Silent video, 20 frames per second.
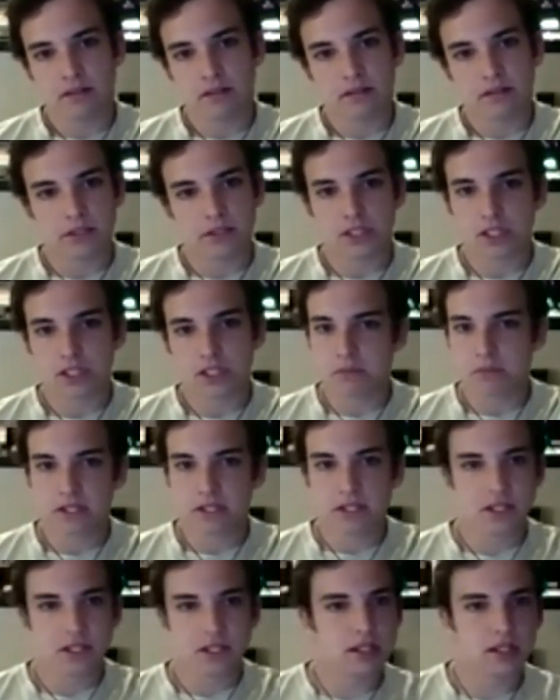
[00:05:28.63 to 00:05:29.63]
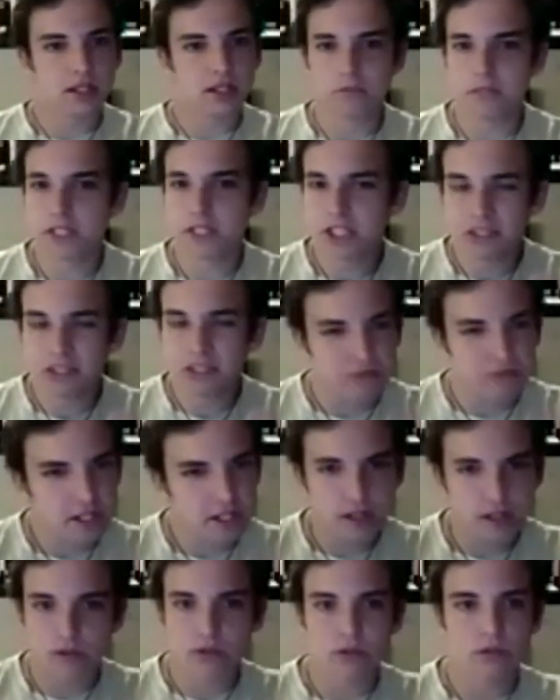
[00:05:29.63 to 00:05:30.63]
there's going to be a commission
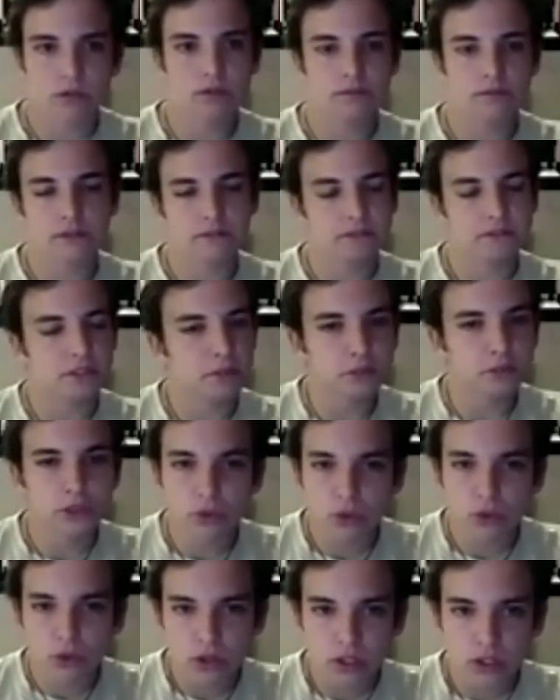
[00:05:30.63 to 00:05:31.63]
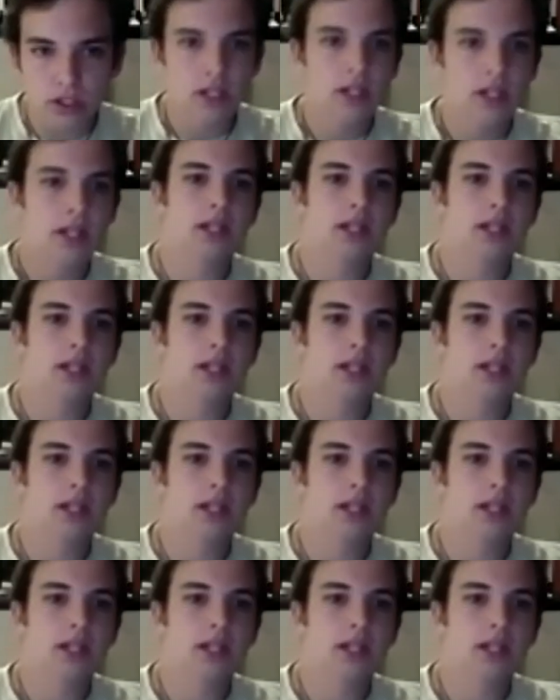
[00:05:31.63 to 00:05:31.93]
fee or of some sort.